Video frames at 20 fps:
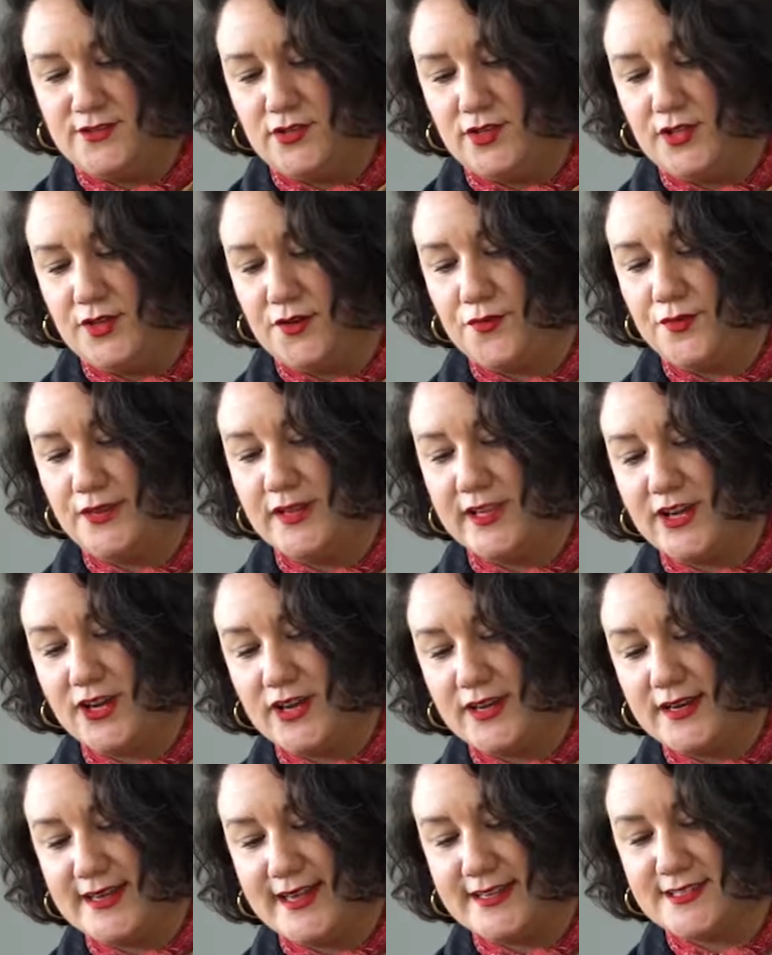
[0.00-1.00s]
These will look really
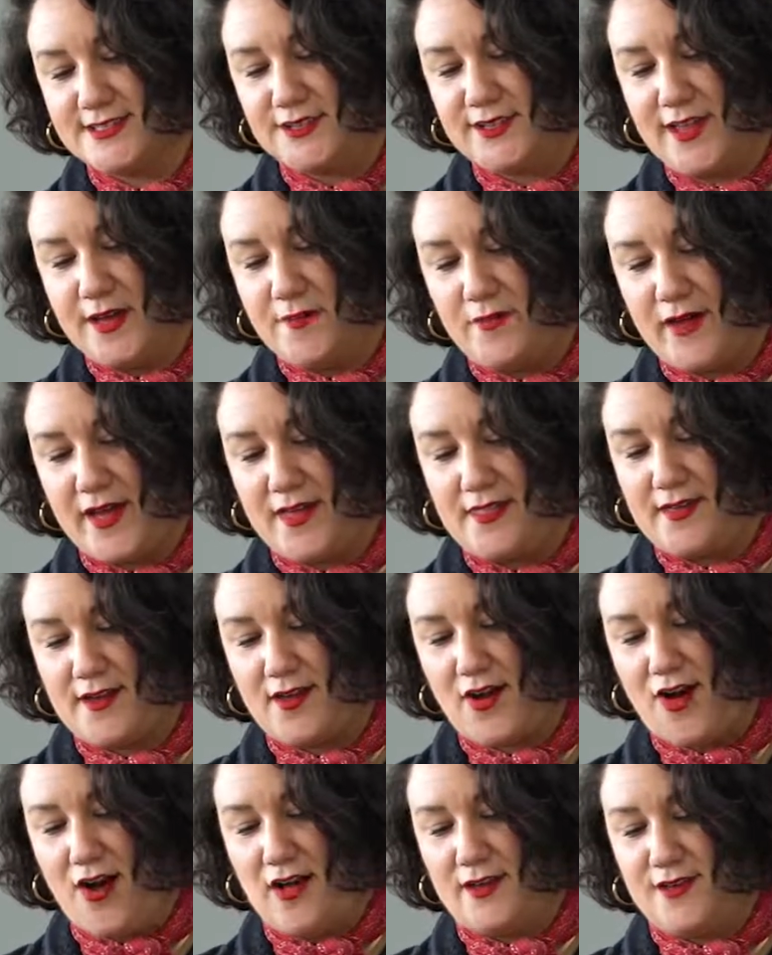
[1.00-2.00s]
good nestled up by
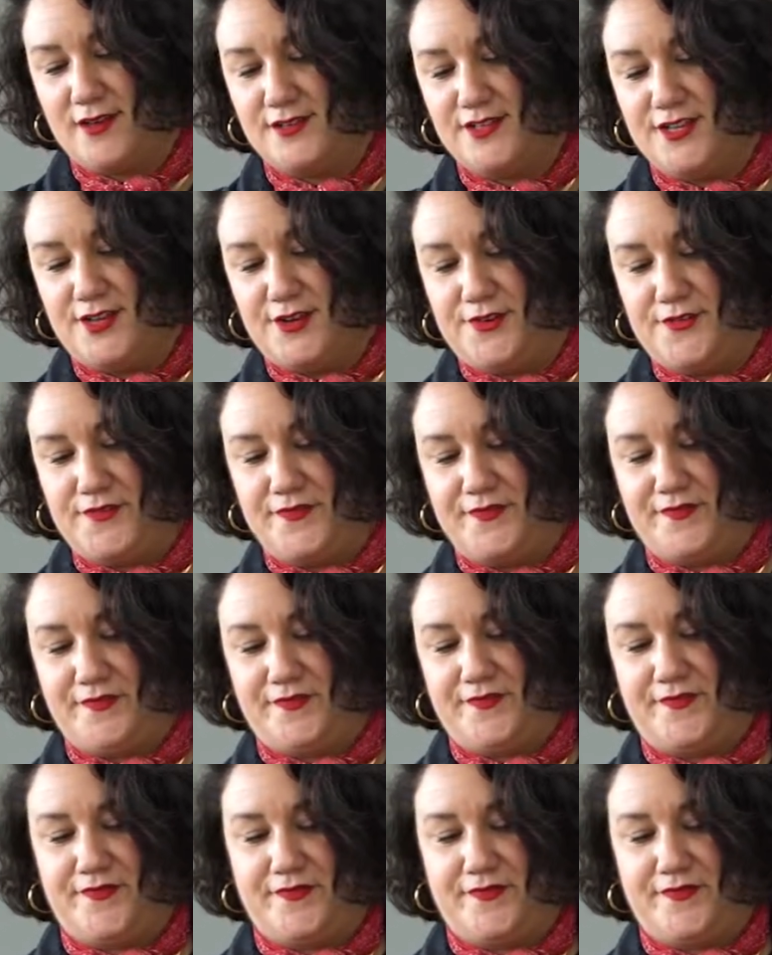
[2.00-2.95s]
the cotton too.